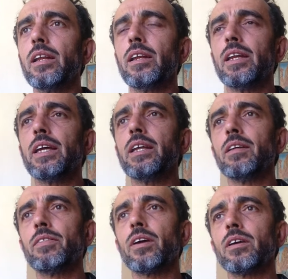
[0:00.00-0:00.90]
leading
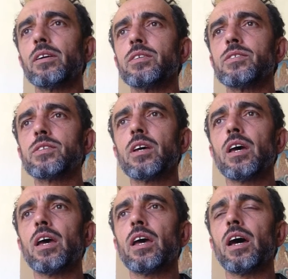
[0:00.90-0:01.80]
thinkers,
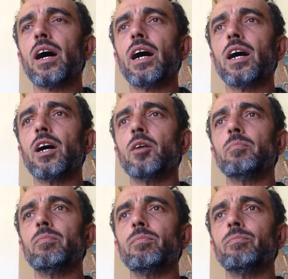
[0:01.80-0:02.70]

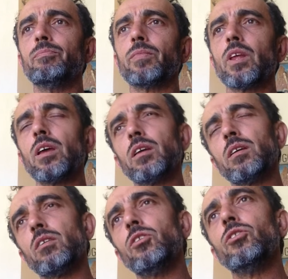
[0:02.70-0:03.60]
one
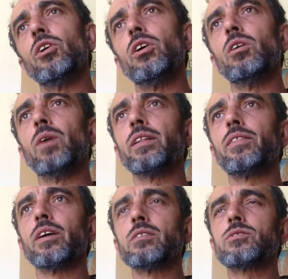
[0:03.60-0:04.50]

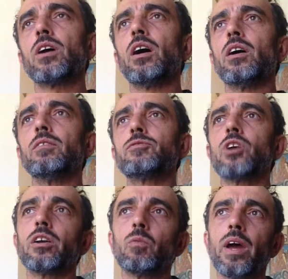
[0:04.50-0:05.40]
thinks of
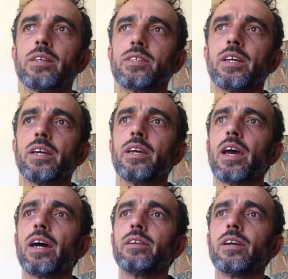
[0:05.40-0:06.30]
John Wesley
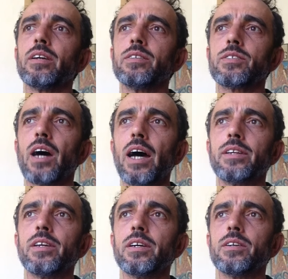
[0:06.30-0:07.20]
and his
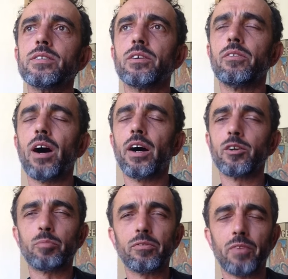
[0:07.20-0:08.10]
ideas
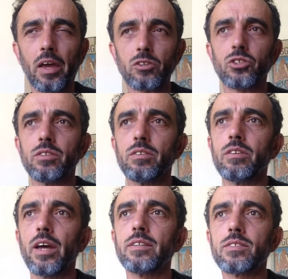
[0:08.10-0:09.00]
around
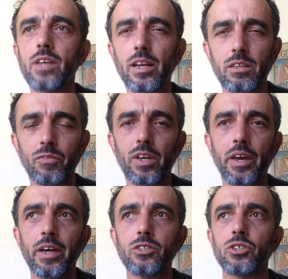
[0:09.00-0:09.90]
perfection and
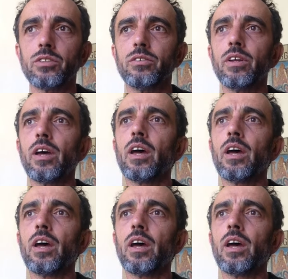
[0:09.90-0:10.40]
sanctification.